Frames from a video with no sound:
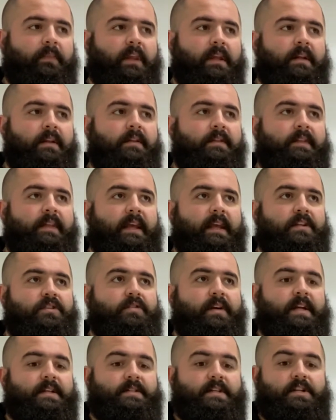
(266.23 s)
the
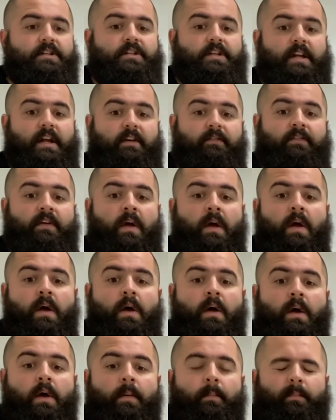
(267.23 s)
transition of
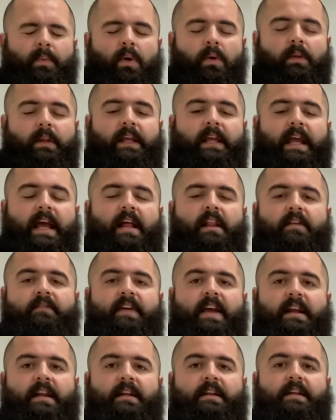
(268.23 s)
pulling
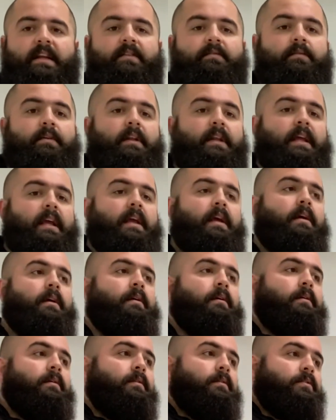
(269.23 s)
elevated didn't really
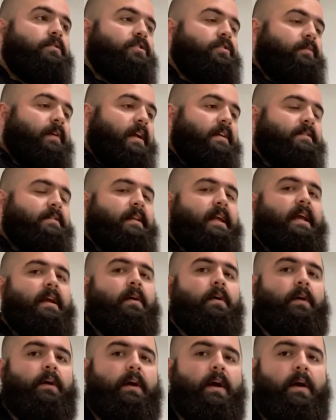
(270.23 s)
translate
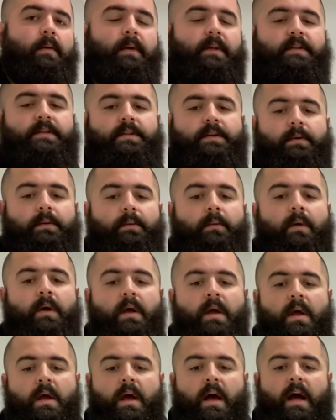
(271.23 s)
or go into,
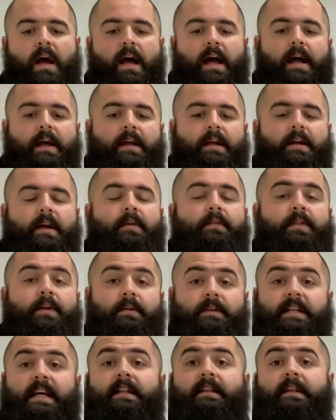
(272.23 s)
their
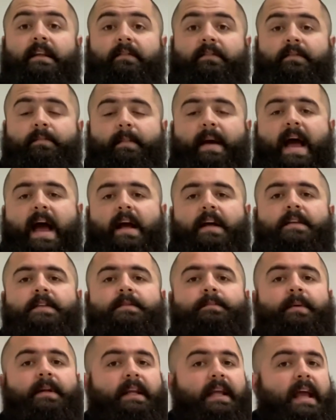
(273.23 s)
deadlift max.
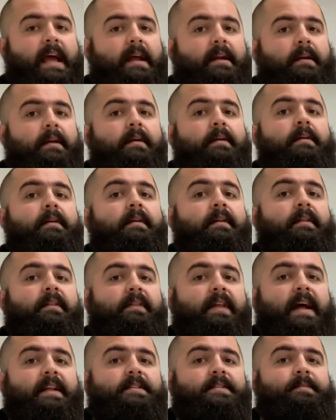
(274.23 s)
But again,
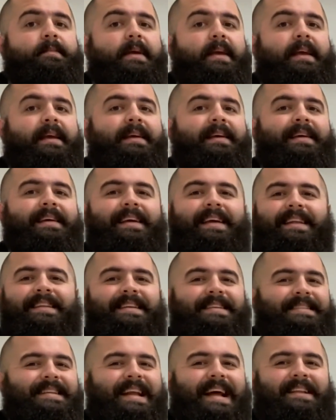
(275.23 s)
that's me. It
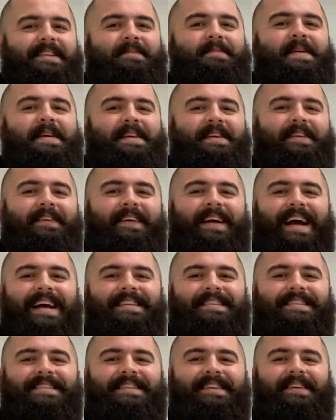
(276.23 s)
doesn't have to be you
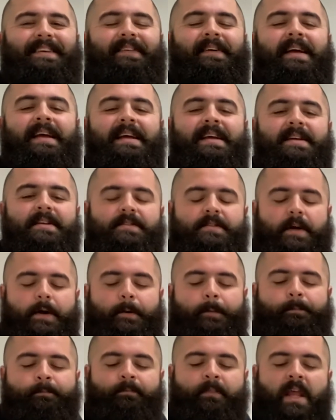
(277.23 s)
guys too.
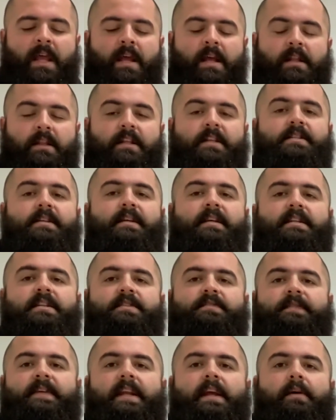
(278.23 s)
So let's look at this
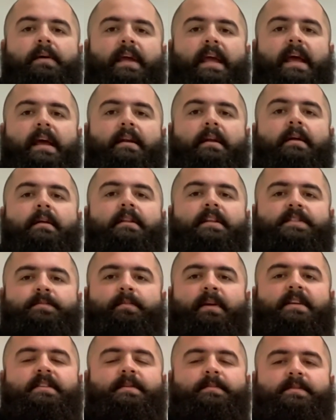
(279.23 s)
video again. Let's
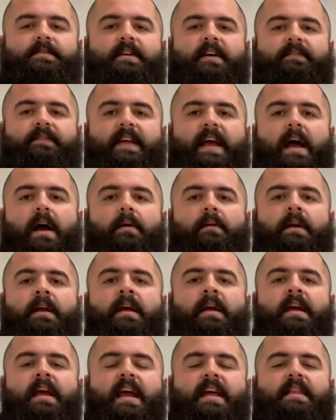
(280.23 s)
break some stuff down,
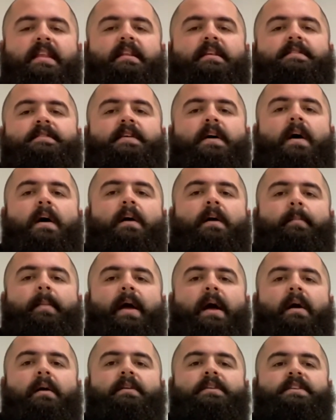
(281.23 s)
and then let's talk
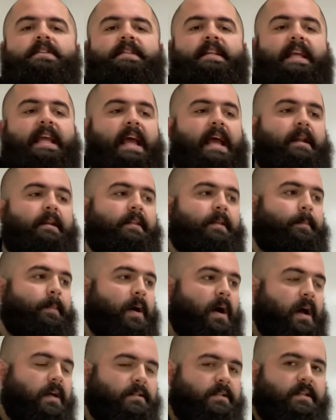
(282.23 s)
about just, again, the
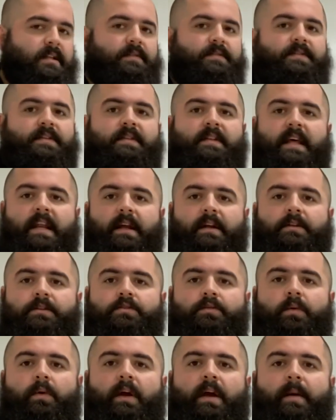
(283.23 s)
positives that I
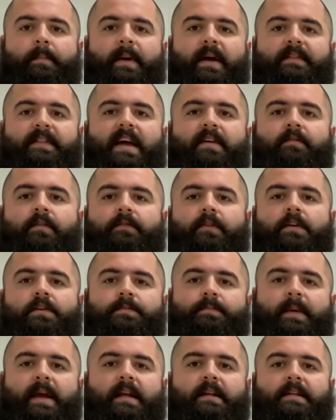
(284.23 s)
enjoy about that reverse
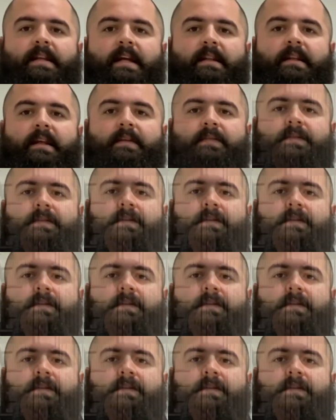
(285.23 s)
band deadlift.